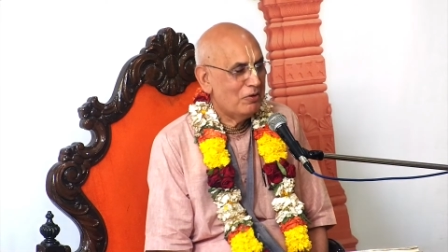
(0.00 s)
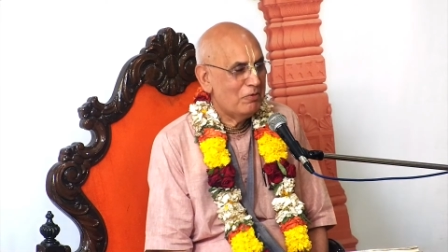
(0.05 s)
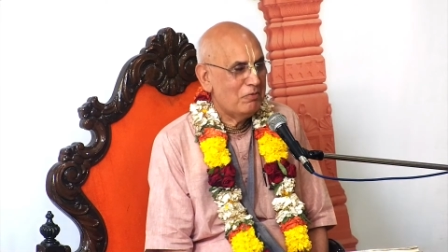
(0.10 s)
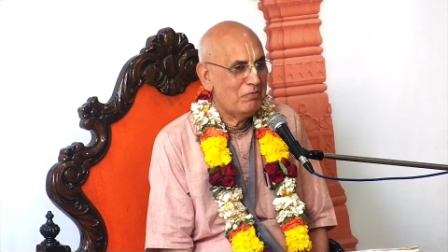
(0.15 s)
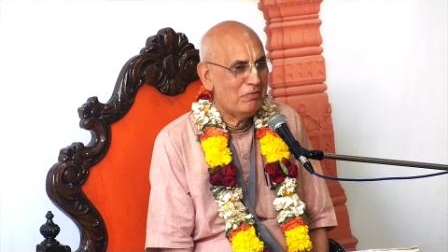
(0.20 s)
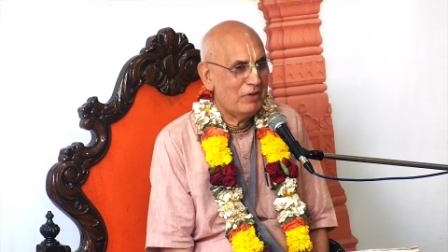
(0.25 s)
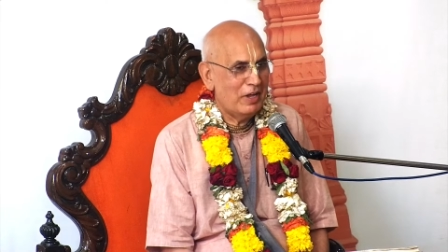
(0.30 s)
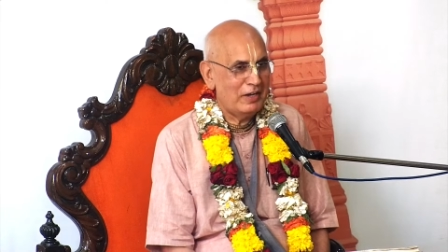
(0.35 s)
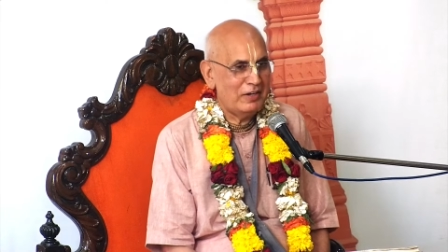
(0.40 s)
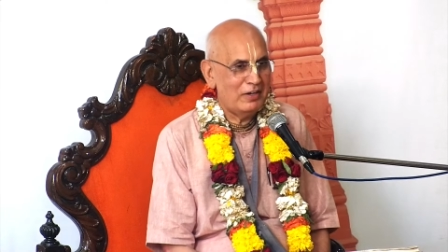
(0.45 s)

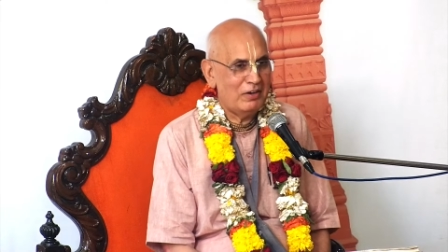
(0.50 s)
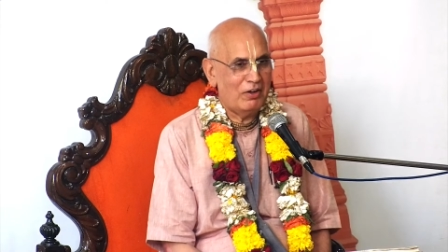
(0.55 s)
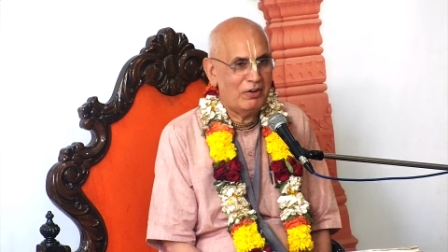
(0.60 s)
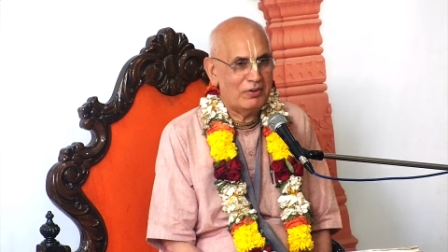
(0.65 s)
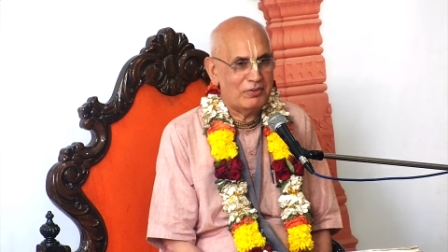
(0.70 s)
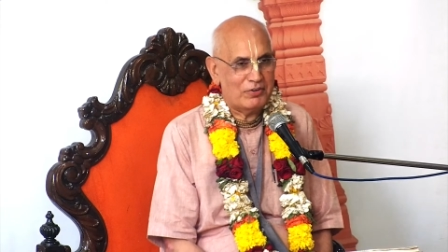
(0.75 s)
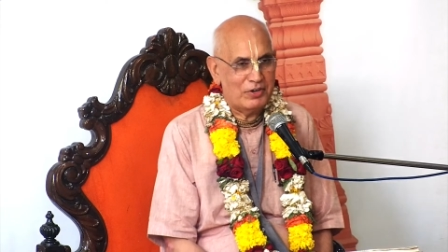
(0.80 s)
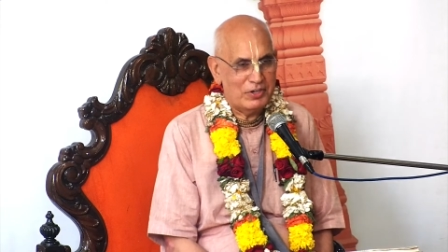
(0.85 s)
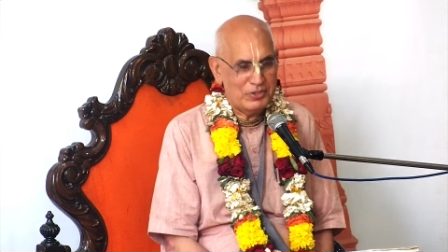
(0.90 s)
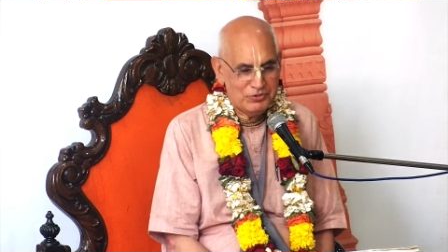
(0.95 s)
When
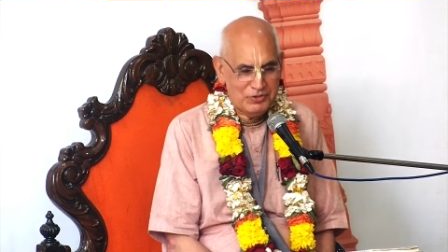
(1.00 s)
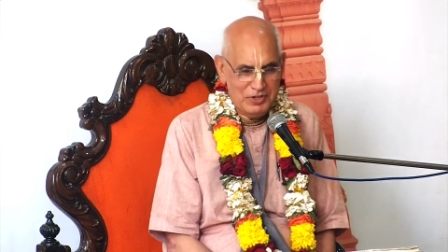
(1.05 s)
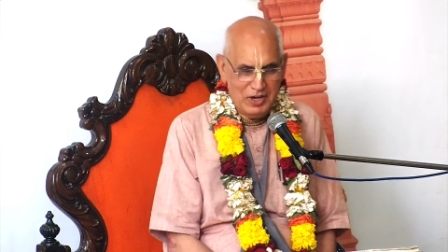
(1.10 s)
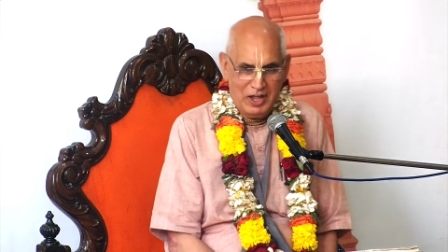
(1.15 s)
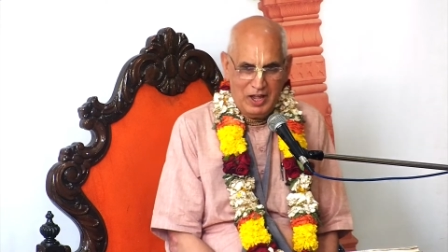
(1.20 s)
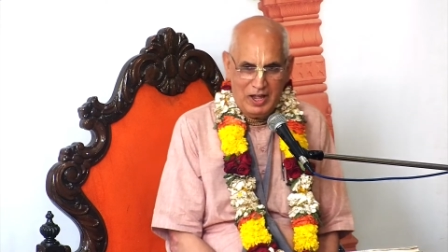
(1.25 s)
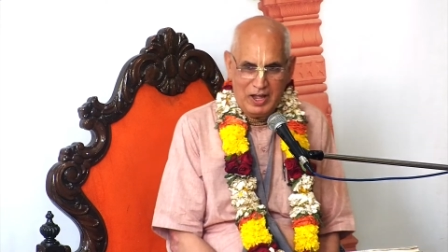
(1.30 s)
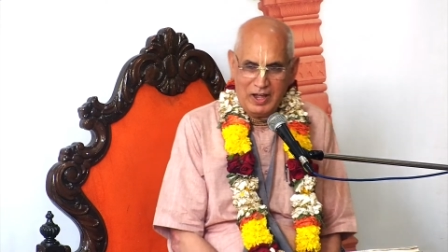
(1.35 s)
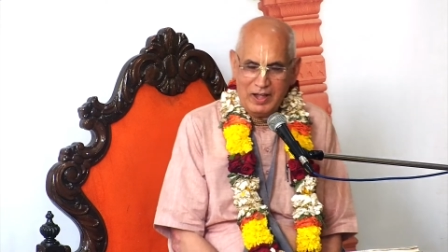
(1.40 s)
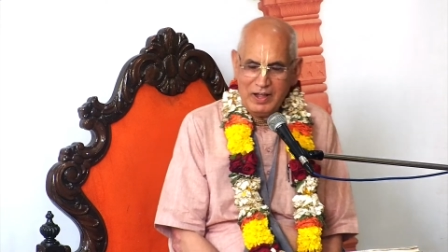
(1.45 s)
Lord
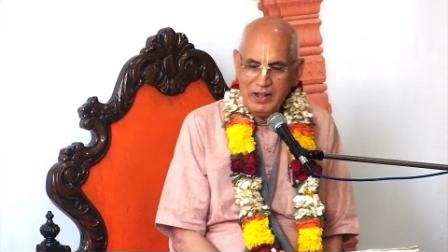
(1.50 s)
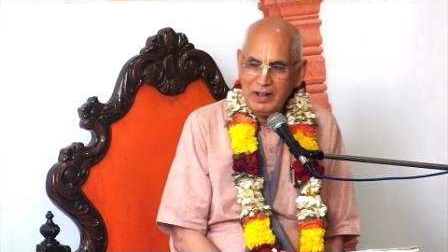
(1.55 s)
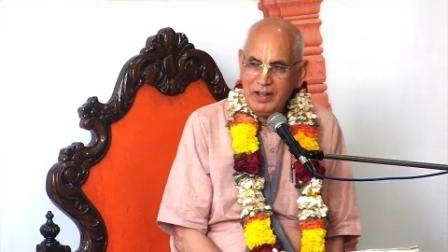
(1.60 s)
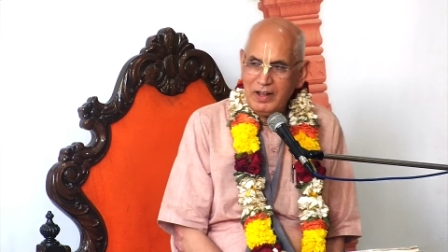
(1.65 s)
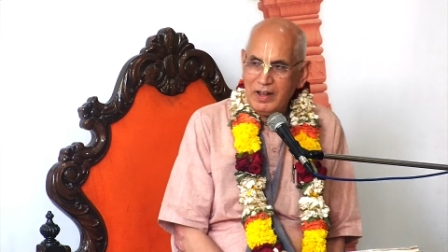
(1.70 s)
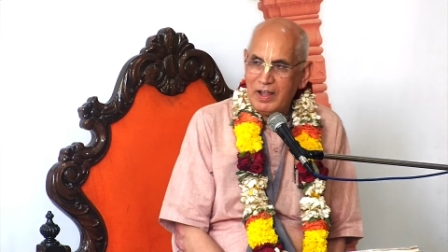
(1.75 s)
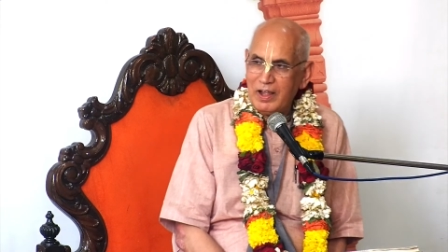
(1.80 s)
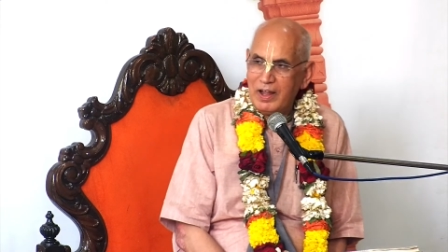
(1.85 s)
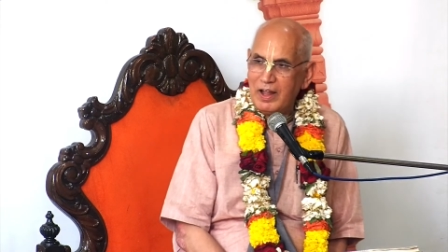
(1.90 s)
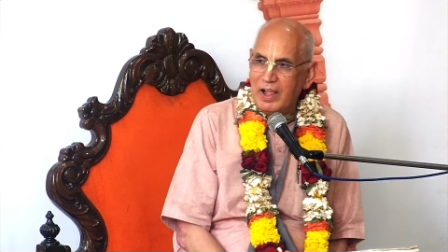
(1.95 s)
Krishna
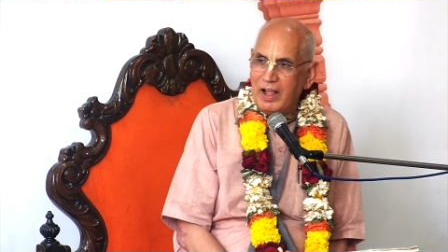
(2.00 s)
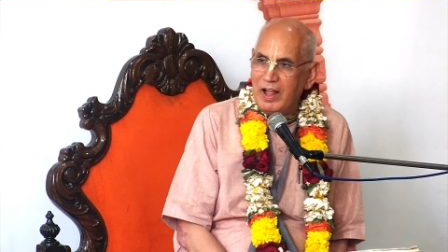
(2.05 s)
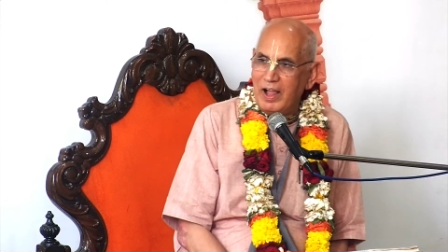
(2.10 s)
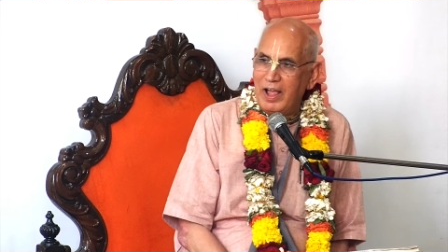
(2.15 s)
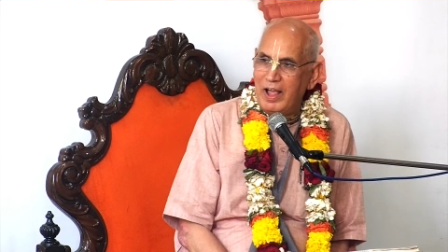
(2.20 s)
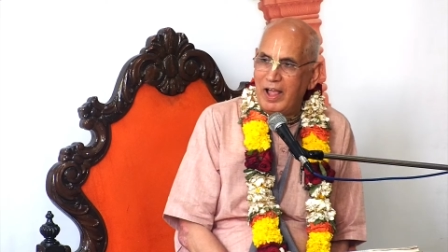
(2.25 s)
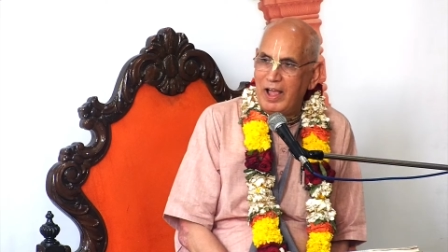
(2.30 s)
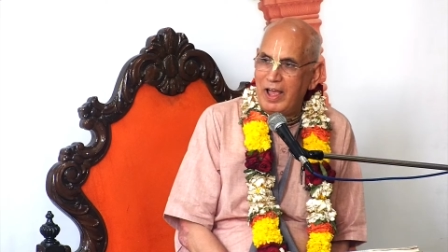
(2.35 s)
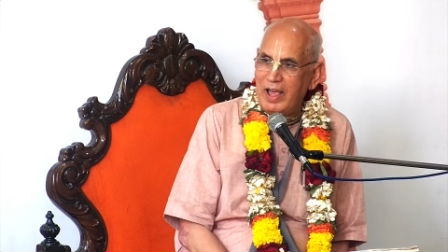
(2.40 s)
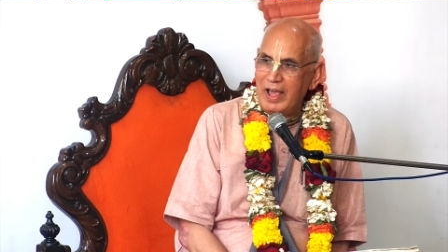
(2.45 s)

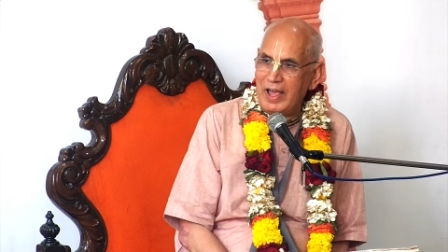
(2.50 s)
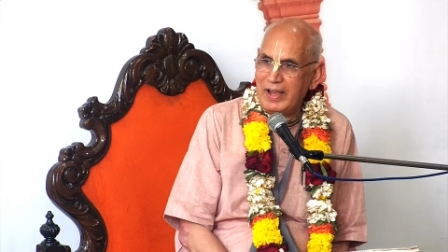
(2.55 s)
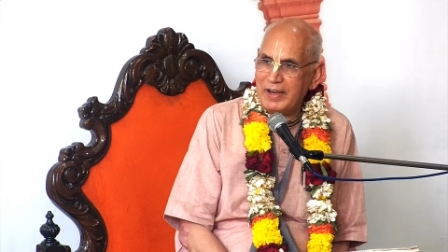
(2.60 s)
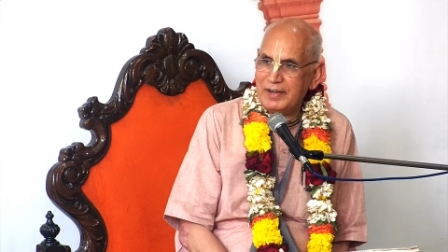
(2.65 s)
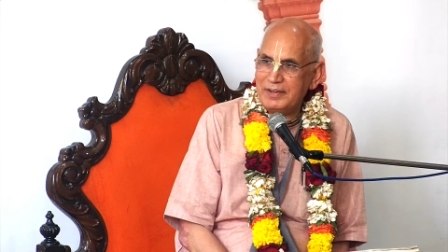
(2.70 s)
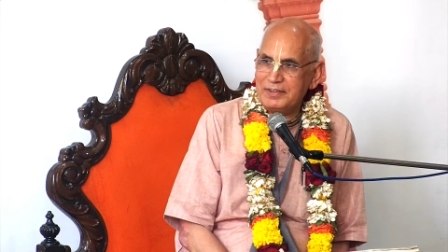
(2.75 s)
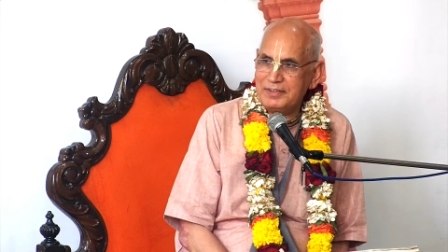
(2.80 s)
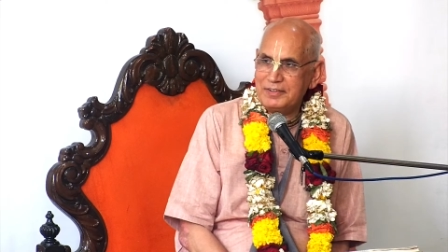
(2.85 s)
had